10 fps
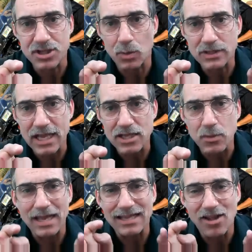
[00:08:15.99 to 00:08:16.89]
that will take you
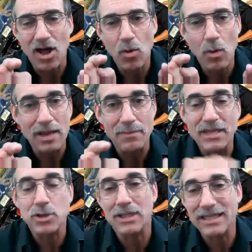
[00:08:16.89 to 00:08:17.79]
a long way and
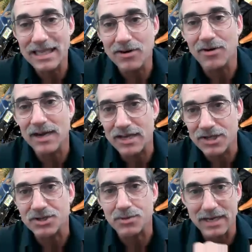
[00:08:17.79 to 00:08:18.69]
make you a leader in
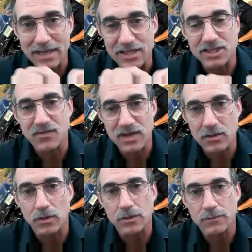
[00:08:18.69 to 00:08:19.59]
industry in this field.